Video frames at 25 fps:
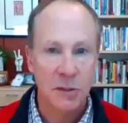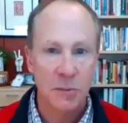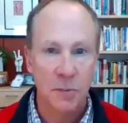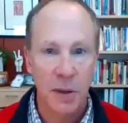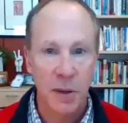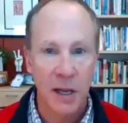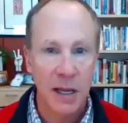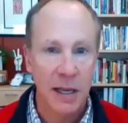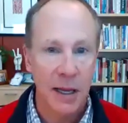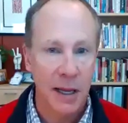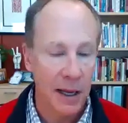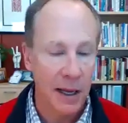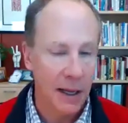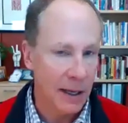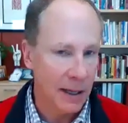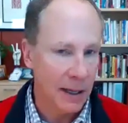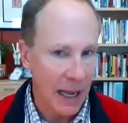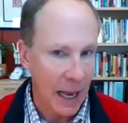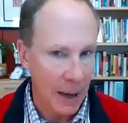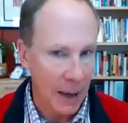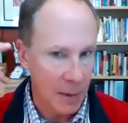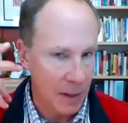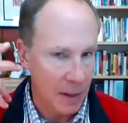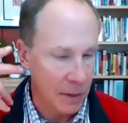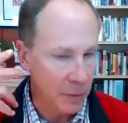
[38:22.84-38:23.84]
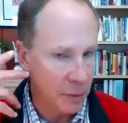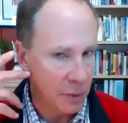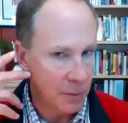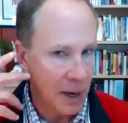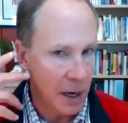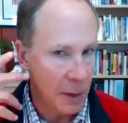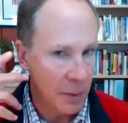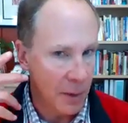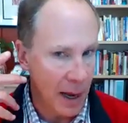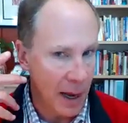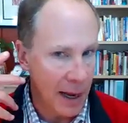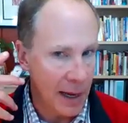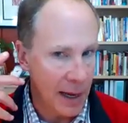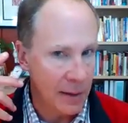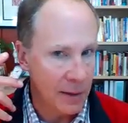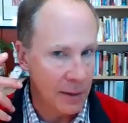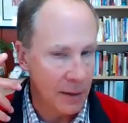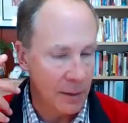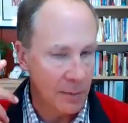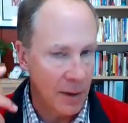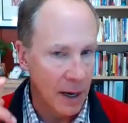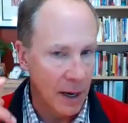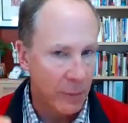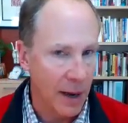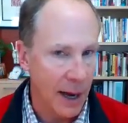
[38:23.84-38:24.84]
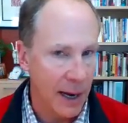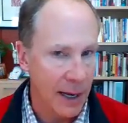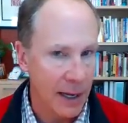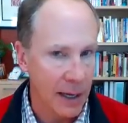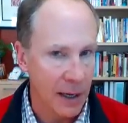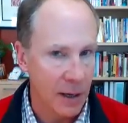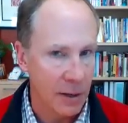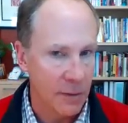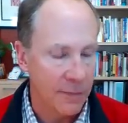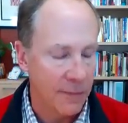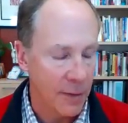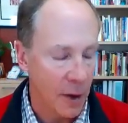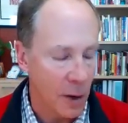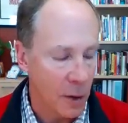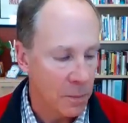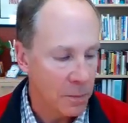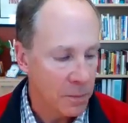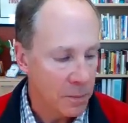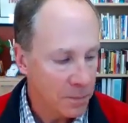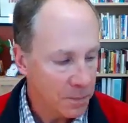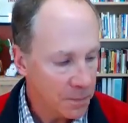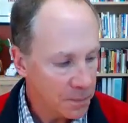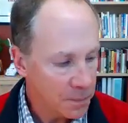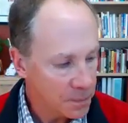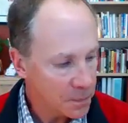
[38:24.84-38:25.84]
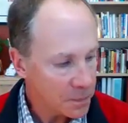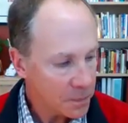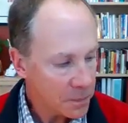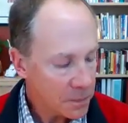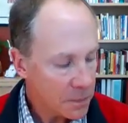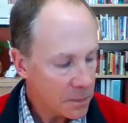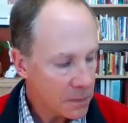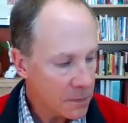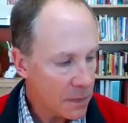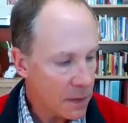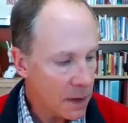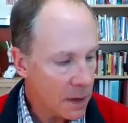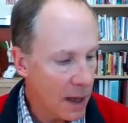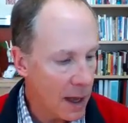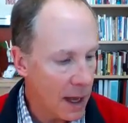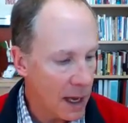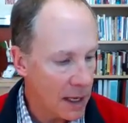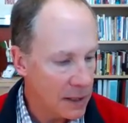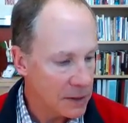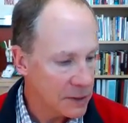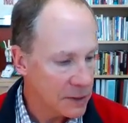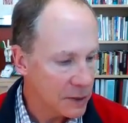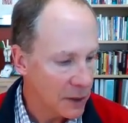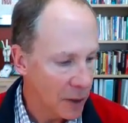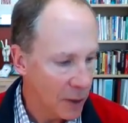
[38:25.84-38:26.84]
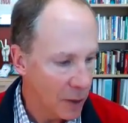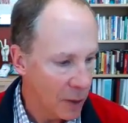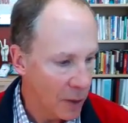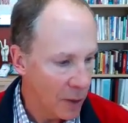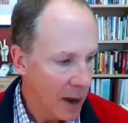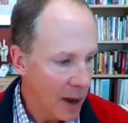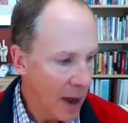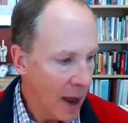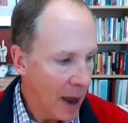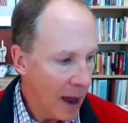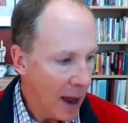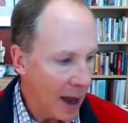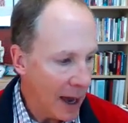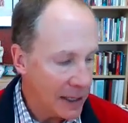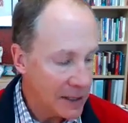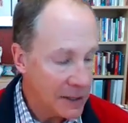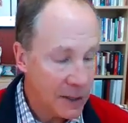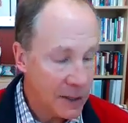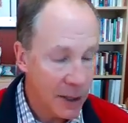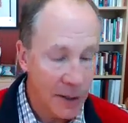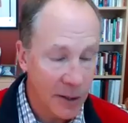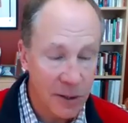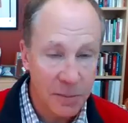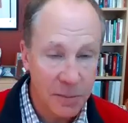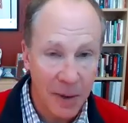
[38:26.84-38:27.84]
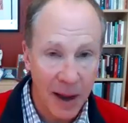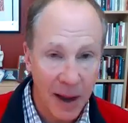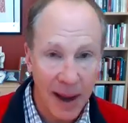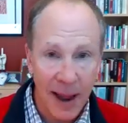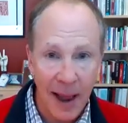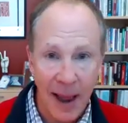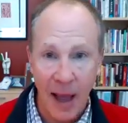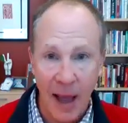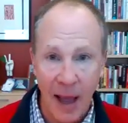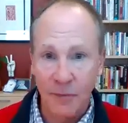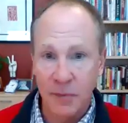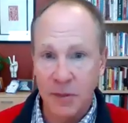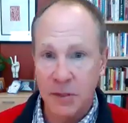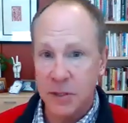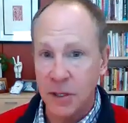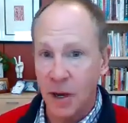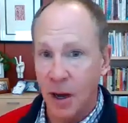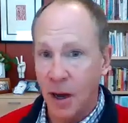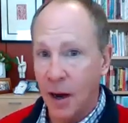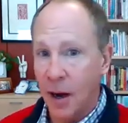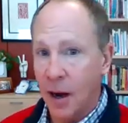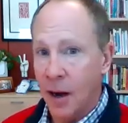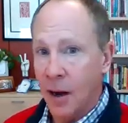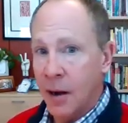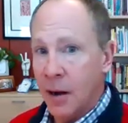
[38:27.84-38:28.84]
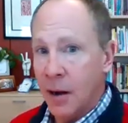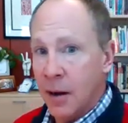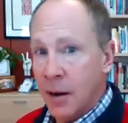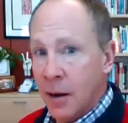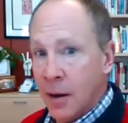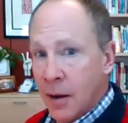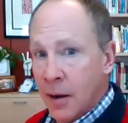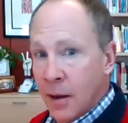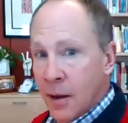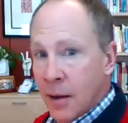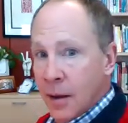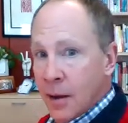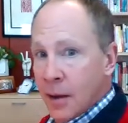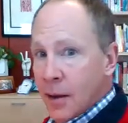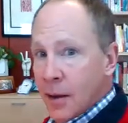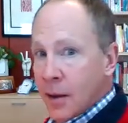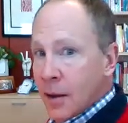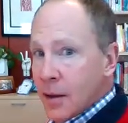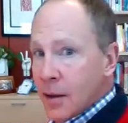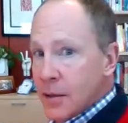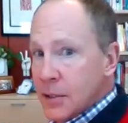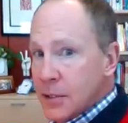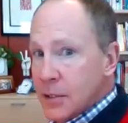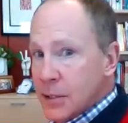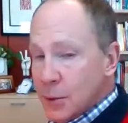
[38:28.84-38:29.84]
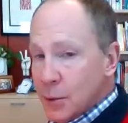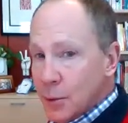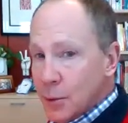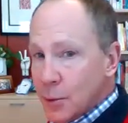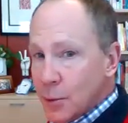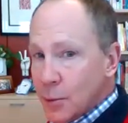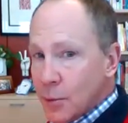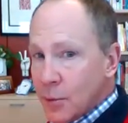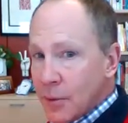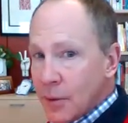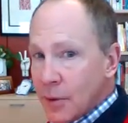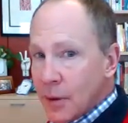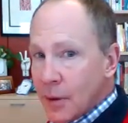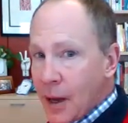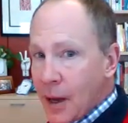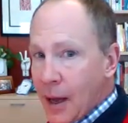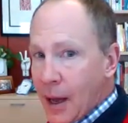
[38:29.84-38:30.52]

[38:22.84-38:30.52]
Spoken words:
speaking and came in through my right earphone, and so I turned my avatar to